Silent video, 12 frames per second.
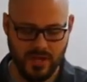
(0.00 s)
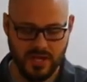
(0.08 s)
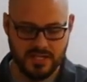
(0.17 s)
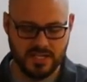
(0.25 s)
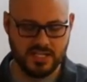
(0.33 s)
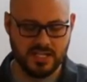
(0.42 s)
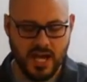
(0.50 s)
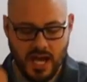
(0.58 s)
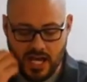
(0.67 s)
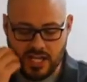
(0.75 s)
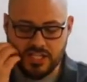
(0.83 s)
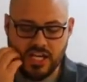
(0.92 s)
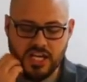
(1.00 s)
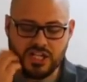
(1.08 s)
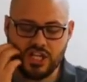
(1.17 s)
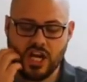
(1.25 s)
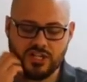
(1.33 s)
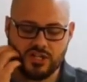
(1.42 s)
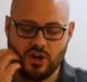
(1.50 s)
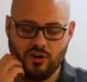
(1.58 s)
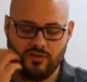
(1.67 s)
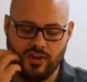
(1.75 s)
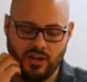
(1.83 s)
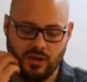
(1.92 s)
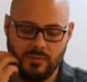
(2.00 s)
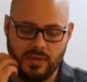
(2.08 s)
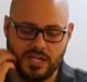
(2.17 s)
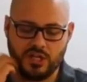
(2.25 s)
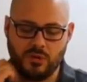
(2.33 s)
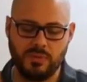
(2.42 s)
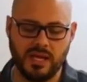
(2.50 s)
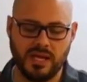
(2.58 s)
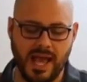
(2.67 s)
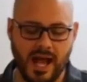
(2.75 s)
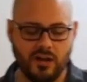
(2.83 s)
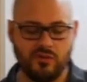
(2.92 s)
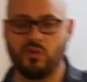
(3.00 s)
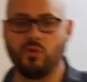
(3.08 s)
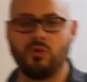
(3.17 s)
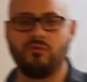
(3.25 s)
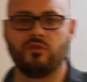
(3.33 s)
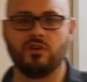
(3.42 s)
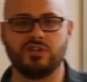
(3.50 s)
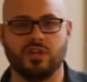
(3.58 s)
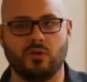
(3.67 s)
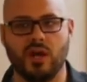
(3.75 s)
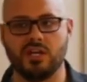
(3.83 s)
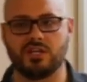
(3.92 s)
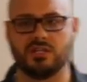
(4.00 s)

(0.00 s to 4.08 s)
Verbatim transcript: It says, a seed shall serve him. It shall be accounted to the Lord for a generation. It's